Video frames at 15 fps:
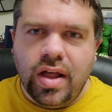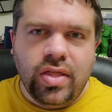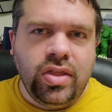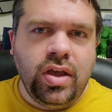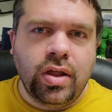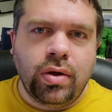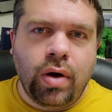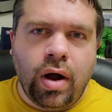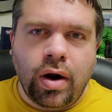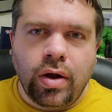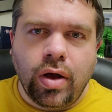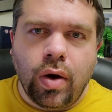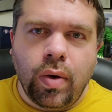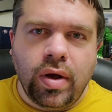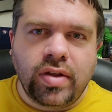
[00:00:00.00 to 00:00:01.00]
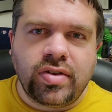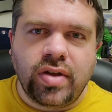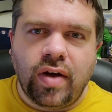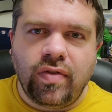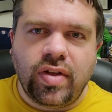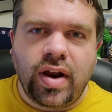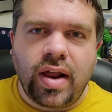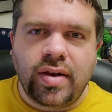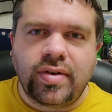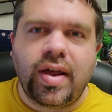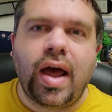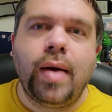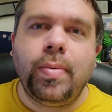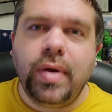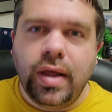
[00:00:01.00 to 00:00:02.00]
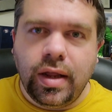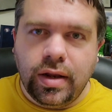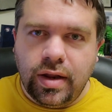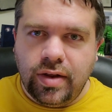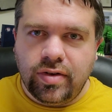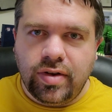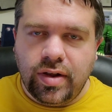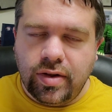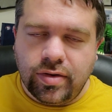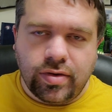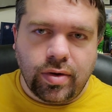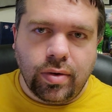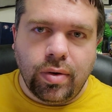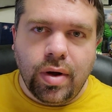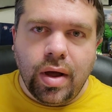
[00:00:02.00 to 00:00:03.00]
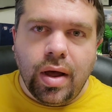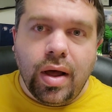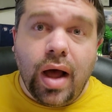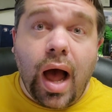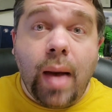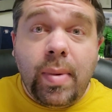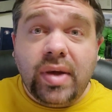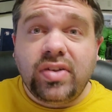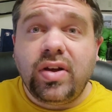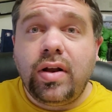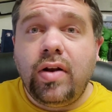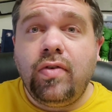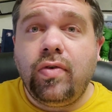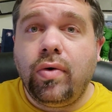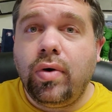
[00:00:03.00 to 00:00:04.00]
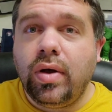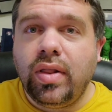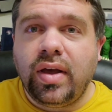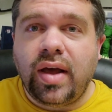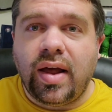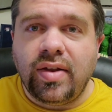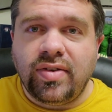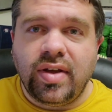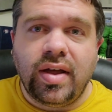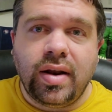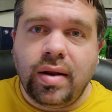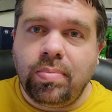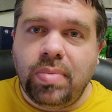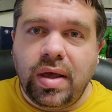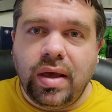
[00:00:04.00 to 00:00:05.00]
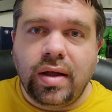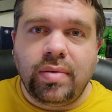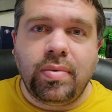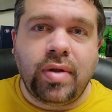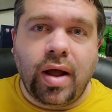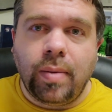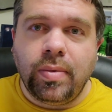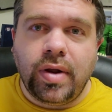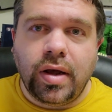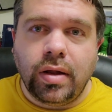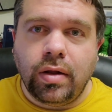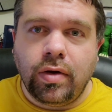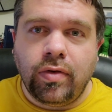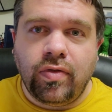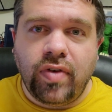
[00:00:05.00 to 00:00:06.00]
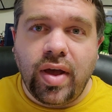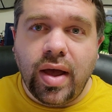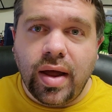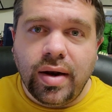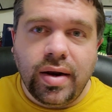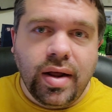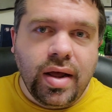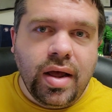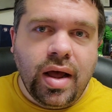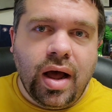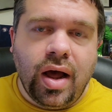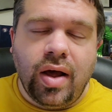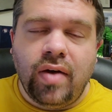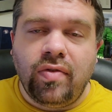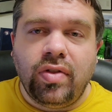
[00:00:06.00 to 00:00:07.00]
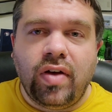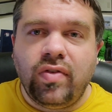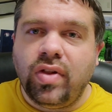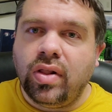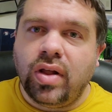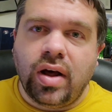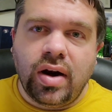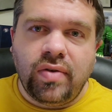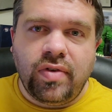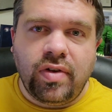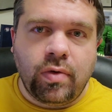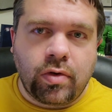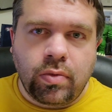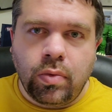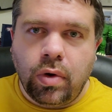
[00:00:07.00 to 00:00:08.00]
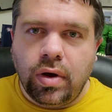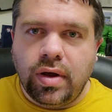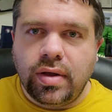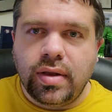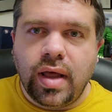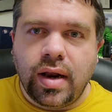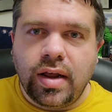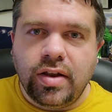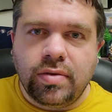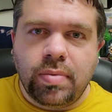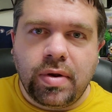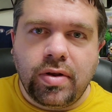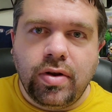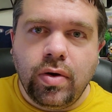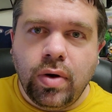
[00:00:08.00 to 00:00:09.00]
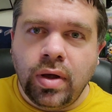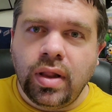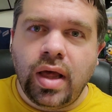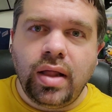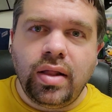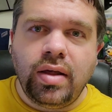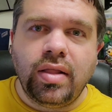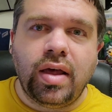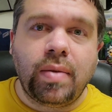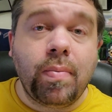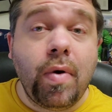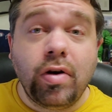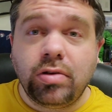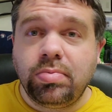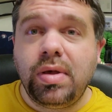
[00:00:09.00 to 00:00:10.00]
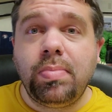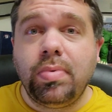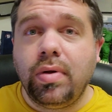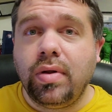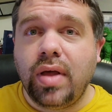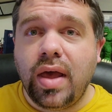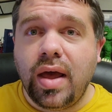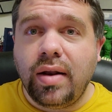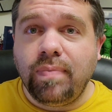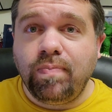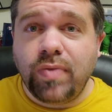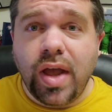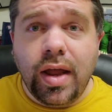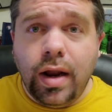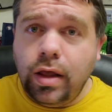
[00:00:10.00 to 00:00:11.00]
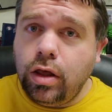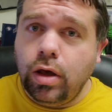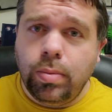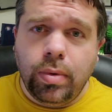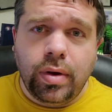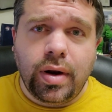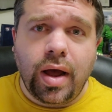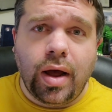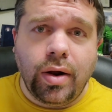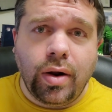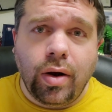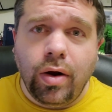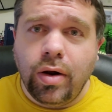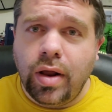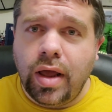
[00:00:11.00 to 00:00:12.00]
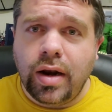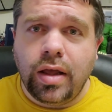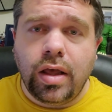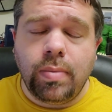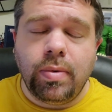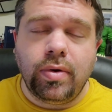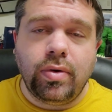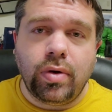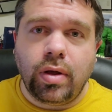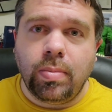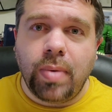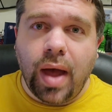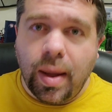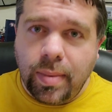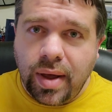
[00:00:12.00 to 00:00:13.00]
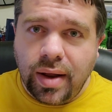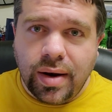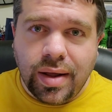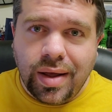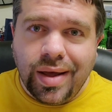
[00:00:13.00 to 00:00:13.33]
the other ongoing stuff that has happening in DC. So I'm excited for it. Like I said, being a Tom Taylor fan, I've loved a lot of his work that he's been doing lately, like most people. And Andy Kubert on art, Andy Kubert doing Batman,